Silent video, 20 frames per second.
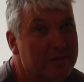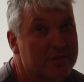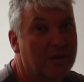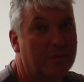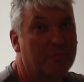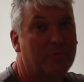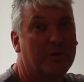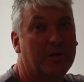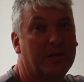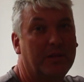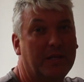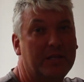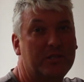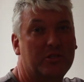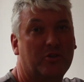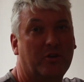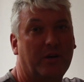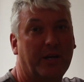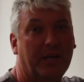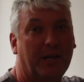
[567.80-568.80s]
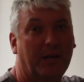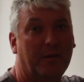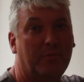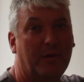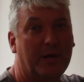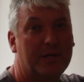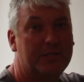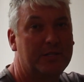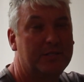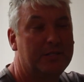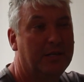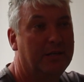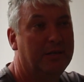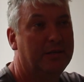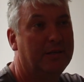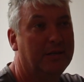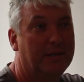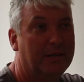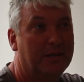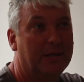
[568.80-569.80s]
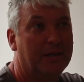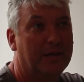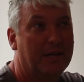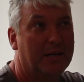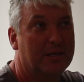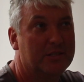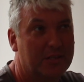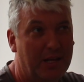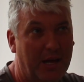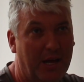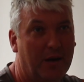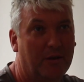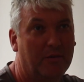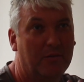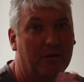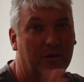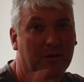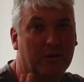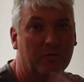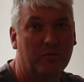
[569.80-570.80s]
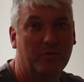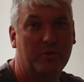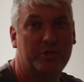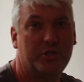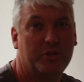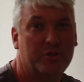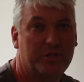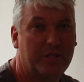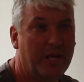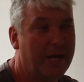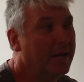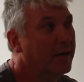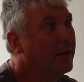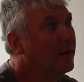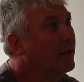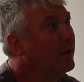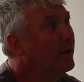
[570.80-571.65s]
and so putting these triangular braces in has now reduced that.